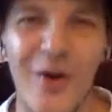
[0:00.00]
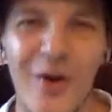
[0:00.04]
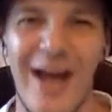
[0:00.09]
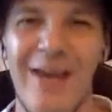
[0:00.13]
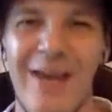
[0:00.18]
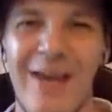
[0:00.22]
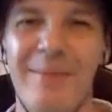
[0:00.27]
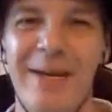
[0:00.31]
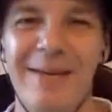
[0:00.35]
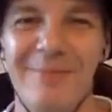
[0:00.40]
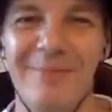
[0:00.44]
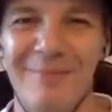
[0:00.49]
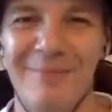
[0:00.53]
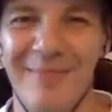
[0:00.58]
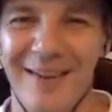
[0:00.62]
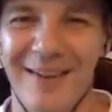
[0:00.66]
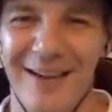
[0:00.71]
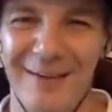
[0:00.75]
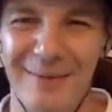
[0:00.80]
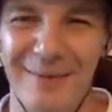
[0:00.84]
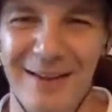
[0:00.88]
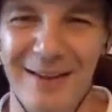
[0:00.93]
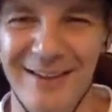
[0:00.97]
enemy.
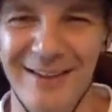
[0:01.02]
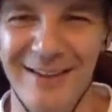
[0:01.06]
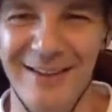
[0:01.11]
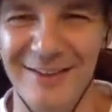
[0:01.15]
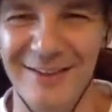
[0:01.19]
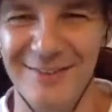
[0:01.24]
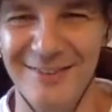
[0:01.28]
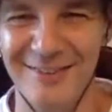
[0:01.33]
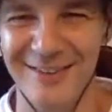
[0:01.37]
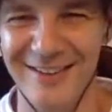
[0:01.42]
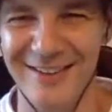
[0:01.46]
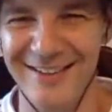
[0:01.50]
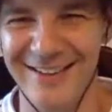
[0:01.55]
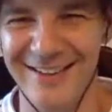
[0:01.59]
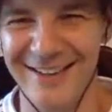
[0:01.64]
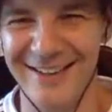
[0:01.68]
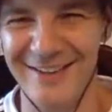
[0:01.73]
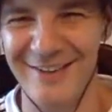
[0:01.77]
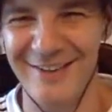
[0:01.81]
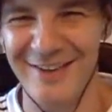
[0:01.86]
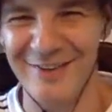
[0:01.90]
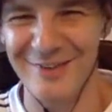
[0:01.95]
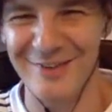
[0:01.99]
I think is
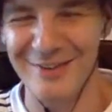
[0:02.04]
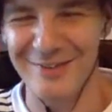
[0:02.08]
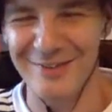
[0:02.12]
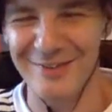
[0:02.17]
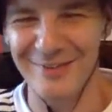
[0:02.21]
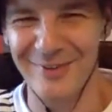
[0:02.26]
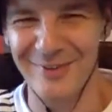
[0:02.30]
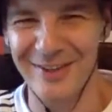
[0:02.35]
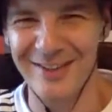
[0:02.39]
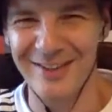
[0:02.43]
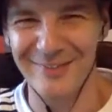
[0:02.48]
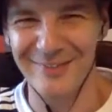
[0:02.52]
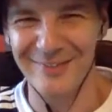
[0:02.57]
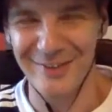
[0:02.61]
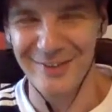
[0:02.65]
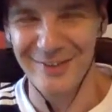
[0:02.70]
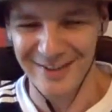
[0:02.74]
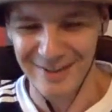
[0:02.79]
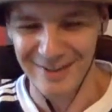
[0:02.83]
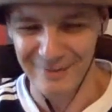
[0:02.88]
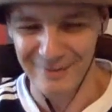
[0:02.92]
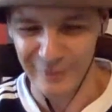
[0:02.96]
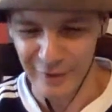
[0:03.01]
what he's
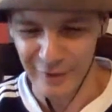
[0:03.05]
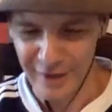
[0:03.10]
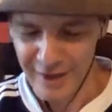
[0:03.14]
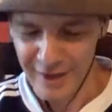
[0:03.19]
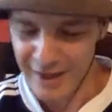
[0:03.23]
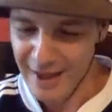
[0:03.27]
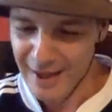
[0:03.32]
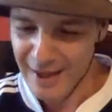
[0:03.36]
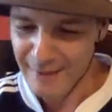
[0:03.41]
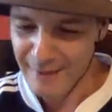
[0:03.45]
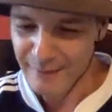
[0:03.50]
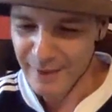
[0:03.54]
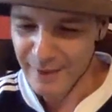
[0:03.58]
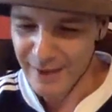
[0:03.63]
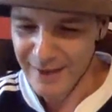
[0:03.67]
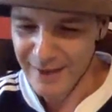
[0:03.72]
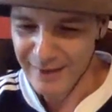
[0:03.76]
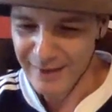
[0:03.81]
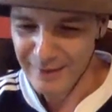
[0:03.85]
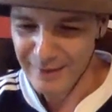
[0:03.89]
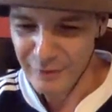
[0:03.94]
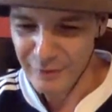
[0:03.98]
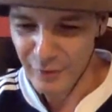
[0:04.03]
getting into. But
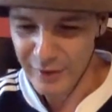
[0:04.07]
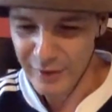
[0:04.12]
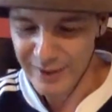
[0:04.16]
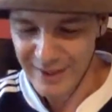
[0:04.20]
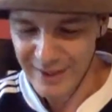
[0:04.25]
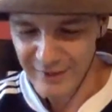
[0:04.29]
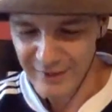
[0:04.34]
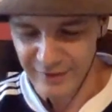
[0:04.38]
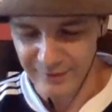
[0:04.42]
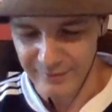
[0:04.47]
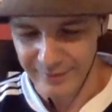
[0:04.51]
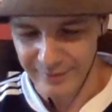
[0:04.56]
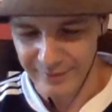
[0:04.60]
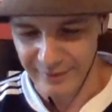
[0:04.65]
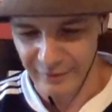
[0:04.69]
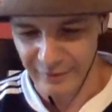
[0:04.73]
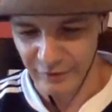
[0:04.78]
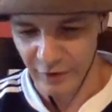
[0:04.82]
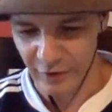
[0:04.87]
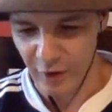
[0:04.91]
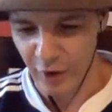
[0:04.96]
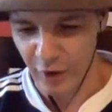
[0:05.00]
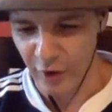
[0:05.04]
anyway, we've already had some
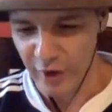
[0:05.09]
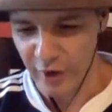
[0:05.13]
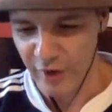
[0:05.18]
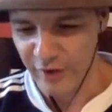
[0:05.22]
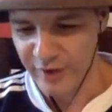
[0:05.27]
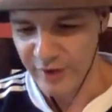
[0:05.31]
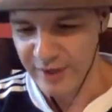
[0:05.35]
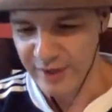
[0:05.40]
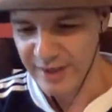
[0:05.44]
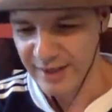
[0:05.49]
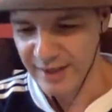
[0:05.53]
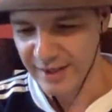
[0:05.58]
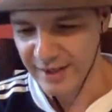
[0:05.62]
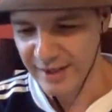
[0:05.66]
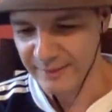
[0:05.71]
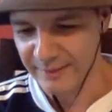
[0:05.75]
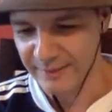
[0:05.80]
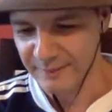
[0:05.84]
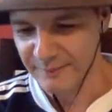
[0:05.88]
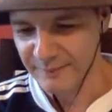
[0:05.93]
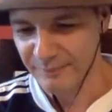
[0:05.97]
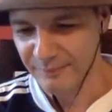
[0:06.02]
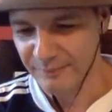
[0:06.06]
bounce on
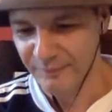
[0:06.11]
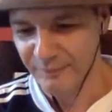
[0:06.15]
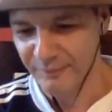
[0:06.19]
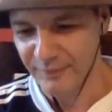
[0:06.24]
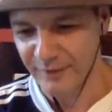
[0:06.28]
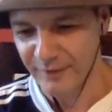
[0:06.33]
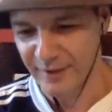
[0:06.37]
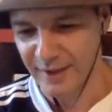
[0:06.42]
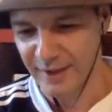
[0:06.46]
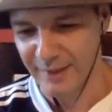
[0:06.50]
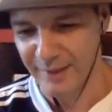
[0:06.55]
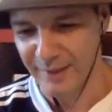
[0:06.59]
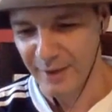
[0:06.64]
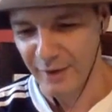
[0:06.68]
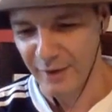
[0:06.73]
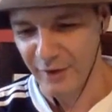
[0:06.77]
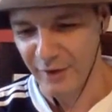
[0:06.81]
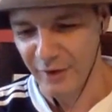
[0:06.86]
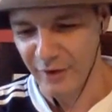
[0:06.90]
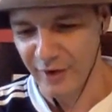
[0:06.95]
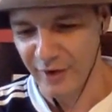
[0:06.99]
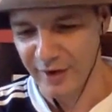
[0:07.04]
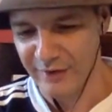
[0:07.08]
the
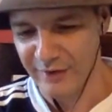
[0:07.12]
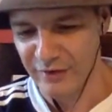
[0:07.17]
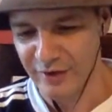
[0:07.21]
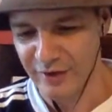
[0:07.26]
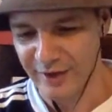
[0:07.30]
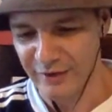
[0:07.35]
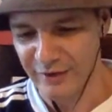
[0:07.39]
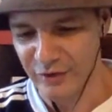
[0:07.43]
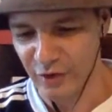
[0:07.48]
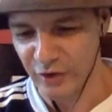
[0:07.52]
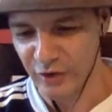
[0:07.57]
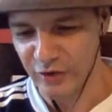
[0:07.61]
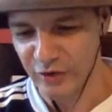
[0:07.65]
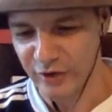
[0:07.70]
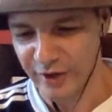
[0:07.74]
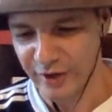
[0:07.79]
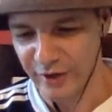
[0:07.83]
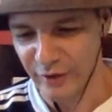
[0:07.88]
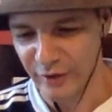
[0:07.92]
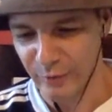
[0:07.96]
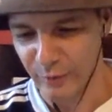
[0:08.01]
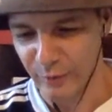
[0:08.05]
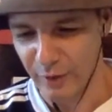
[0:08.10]
live chat. Josh
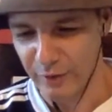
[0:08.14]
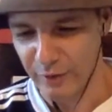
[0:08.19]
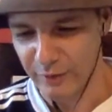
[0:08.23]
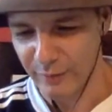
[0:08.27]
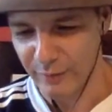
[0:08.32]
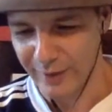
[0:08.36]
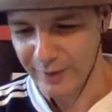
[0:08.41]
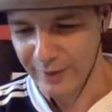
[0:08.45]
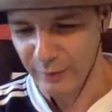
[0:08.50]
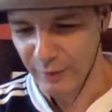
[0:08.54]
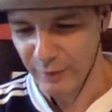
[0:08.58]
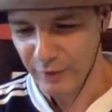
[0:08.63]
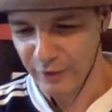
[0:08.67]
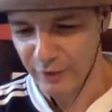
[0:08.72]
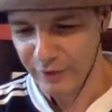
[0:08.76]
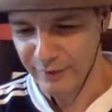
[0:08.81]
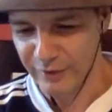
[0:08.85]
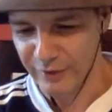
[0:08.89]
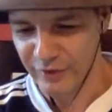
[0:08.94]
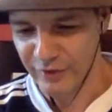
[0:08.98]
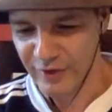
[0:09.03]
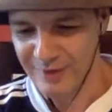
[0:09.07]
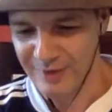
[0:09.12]
goes, "What? Wait, what?
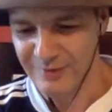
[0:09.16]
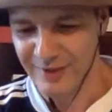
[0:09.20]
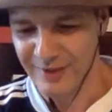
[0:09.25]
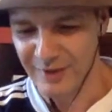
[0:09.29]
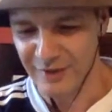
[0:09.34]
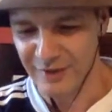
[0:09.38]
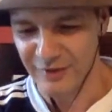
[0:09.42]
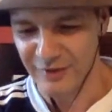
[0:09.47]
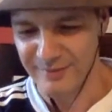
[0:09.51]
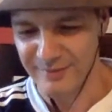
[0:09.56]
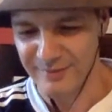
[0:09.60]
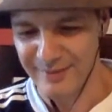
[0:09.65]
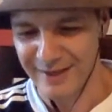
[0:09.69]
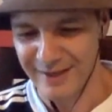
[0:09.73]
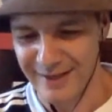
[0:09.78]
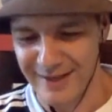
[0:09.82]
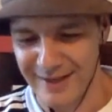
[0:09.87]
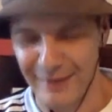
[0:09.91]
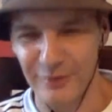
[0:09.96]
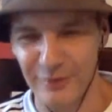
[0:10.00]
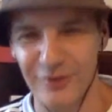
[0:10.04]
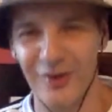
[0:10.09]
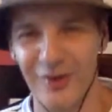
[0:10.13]
There are teams out that matter
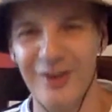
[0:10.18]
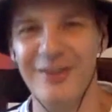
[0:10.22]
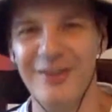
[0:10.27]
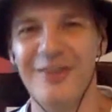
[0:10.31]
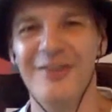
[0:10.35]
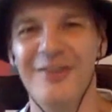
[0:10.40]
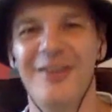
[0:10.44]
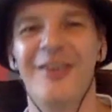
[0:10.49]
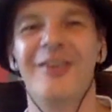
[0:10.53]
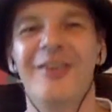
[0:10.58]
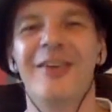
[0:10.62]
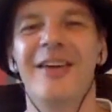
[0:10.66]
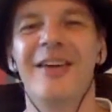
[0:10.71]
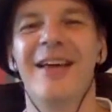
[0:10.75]
outside New Zealand."